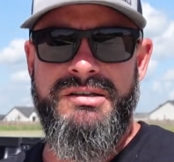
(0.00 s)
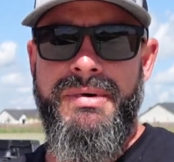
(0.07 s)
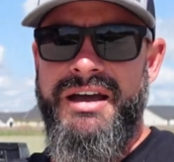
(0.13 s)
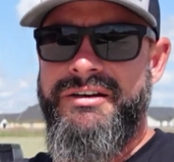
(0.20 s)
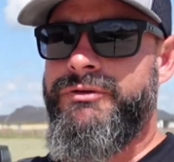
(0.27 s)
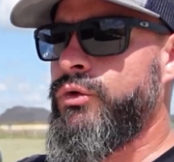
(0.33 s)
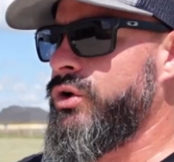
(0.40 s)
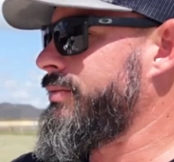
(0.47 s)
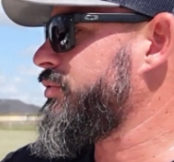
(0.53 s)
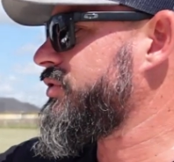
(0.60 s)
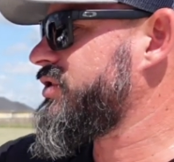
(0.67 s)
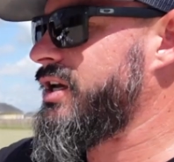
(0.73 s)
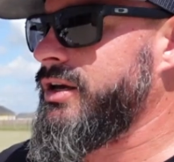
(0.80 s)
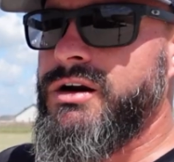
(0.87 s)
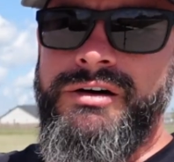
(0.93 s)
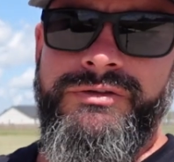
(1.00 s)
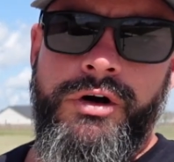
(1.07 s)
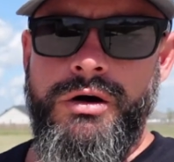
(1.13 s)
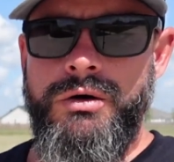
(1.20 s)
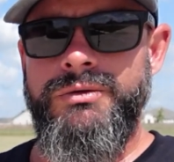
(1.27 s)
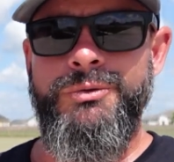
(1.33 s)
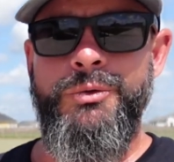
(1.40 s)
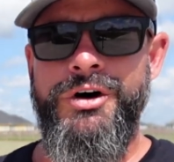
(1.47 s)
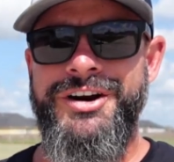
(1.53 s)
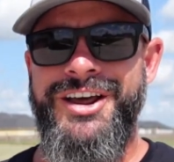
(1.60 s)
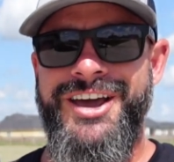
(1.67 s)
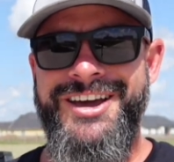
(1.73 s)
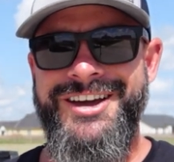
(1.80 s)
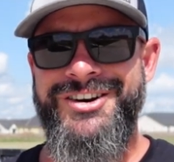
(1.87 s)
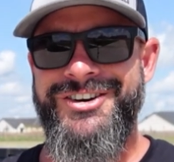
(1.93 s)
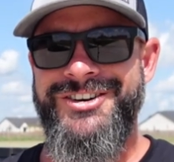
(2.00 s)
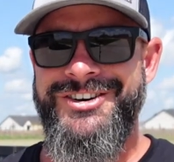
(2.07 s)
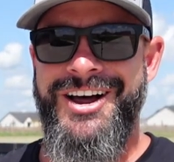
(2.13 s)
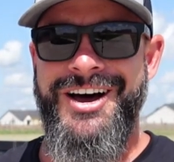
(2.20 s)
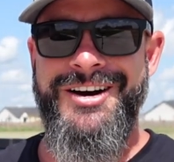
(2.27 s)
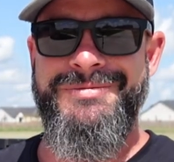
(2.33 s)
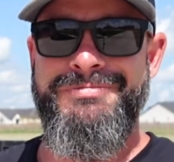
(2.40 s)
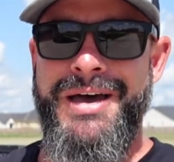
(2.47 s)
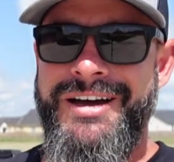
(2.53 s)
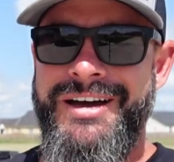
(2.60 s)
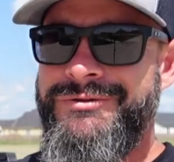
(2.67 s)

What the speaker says: the back 40% of our 1 acre, not back